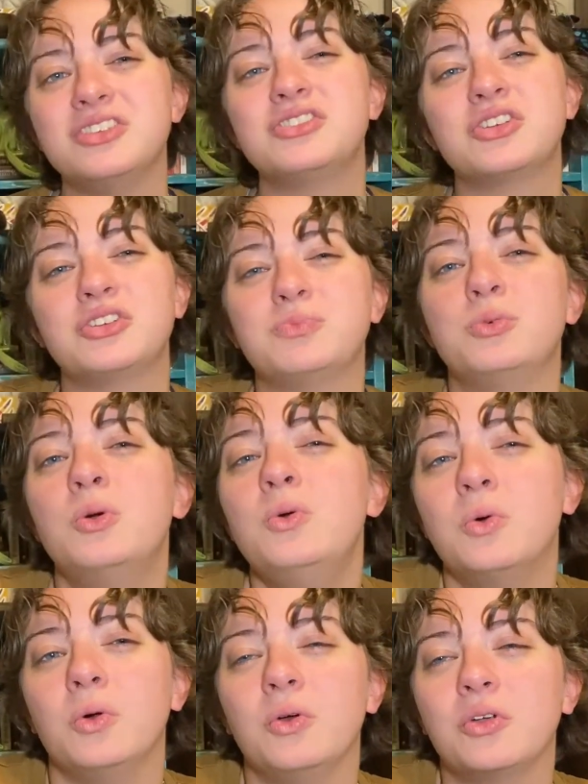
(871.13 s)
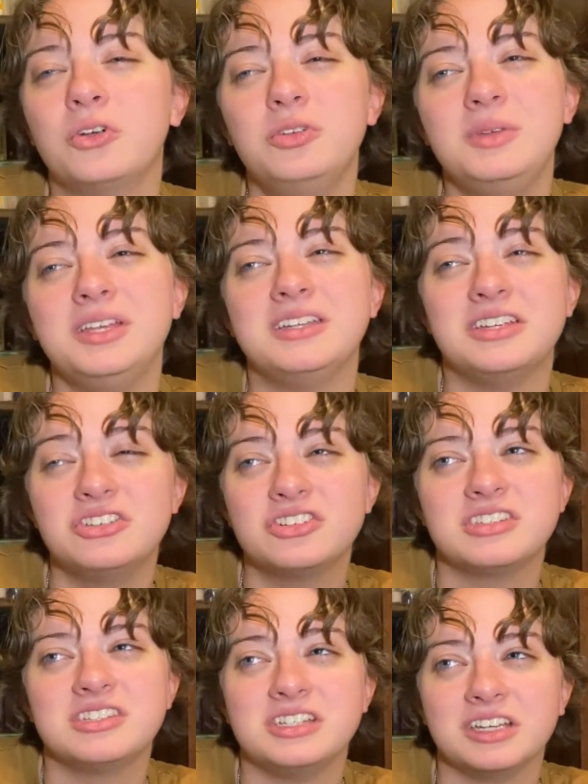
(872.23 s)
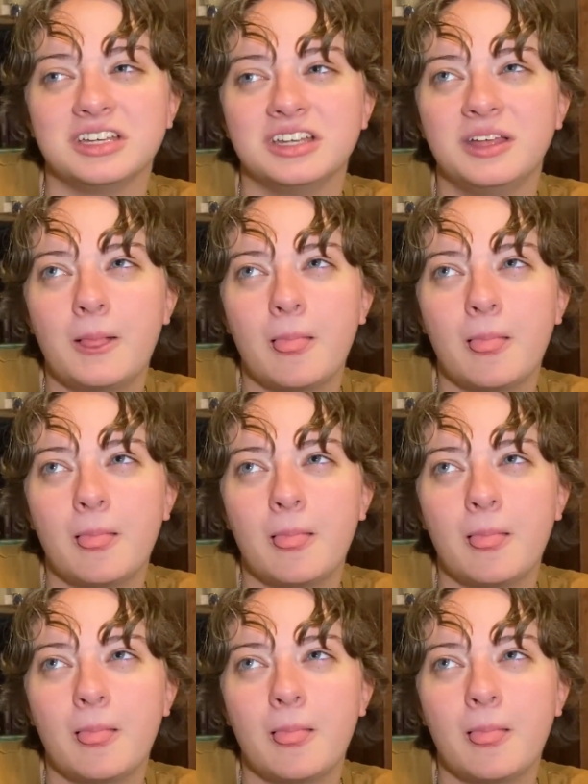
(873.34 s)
this pool could be an interesting